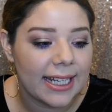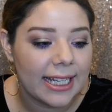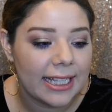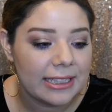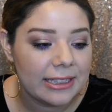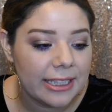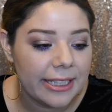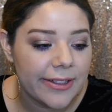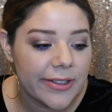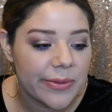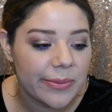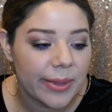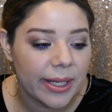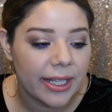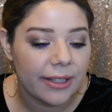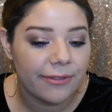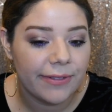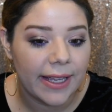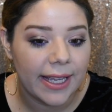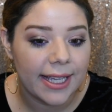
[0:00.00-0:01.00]
It leaves
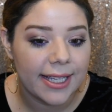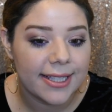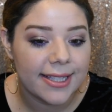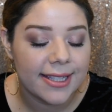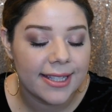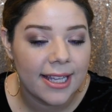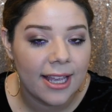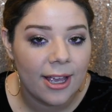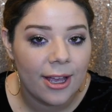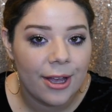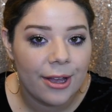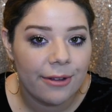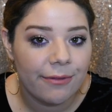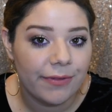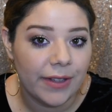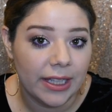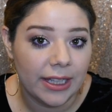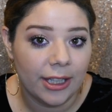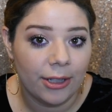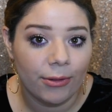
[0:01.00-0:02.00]
my face
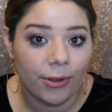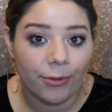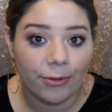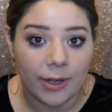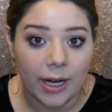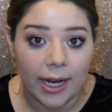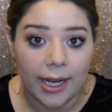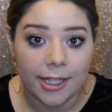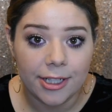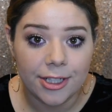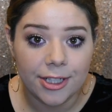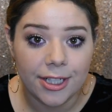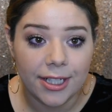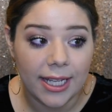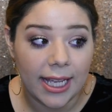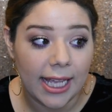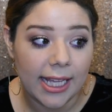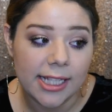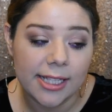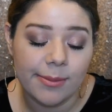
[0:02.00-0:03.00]
feeling refreshed.
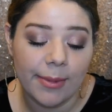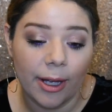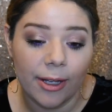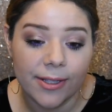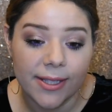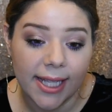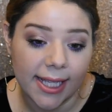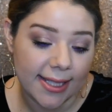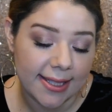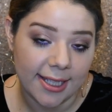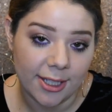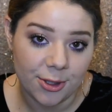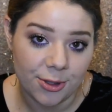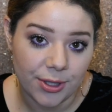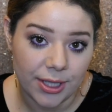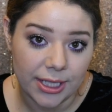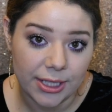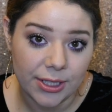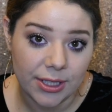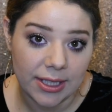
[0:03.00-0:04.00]
It smells like
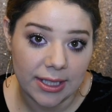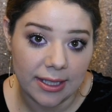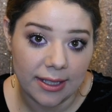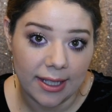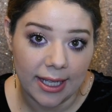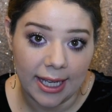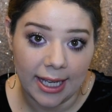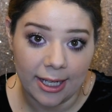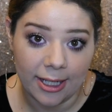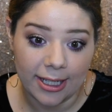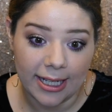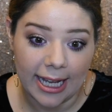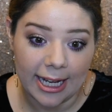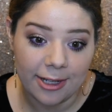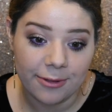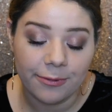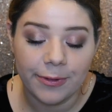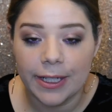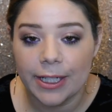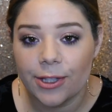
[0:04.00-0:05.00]
citrus and
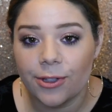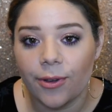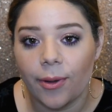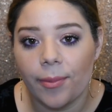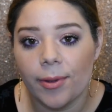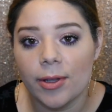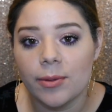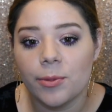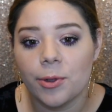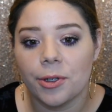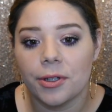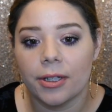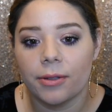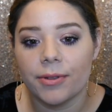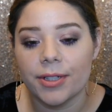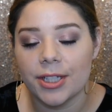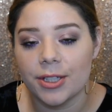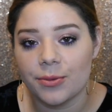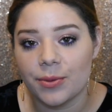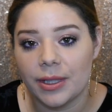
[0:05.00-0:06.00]
kind of wakes you up in the morning,
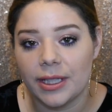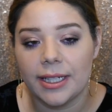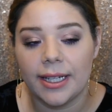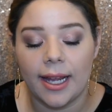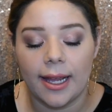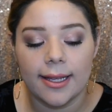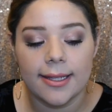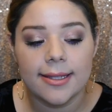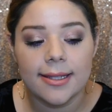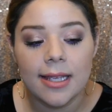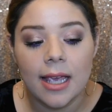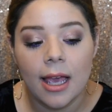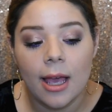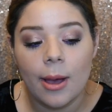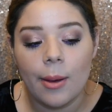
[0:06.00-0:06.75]
which is really nice.